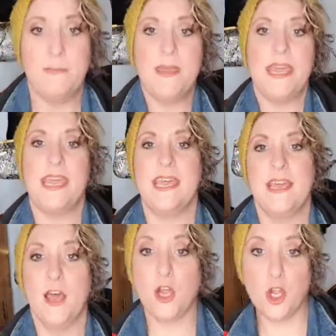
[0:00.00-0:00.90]
be me
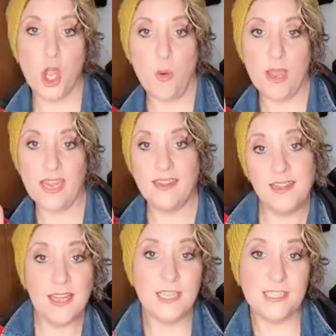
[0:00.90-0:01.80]
going
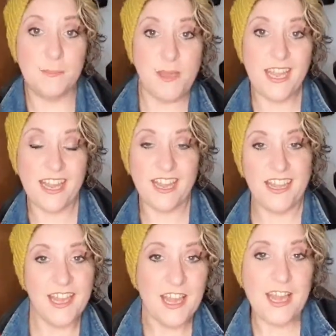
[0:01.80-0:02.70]
to
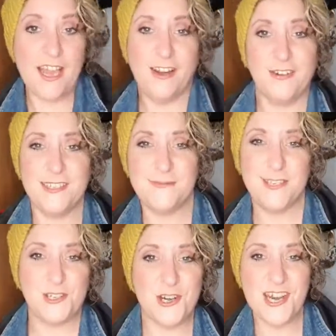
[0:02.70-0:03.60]
pick a
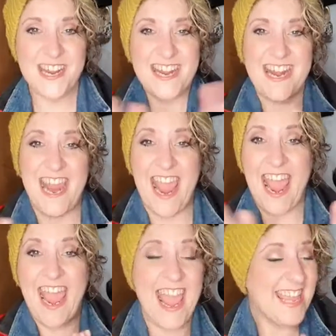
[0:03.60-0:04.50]
Christmas tree.
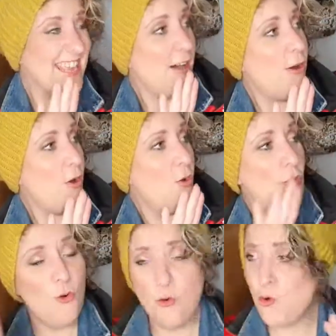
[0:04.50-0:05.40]

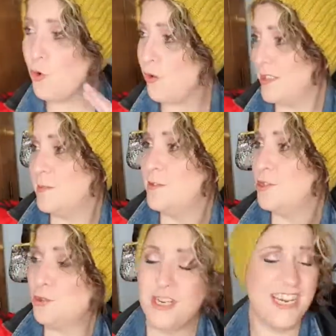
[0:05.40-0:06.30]
Oh, Christmas
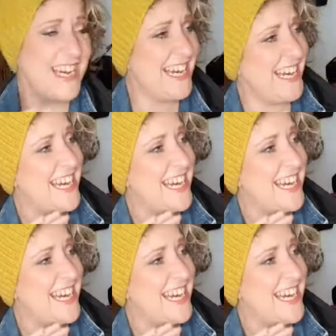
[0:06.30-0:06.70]
tree.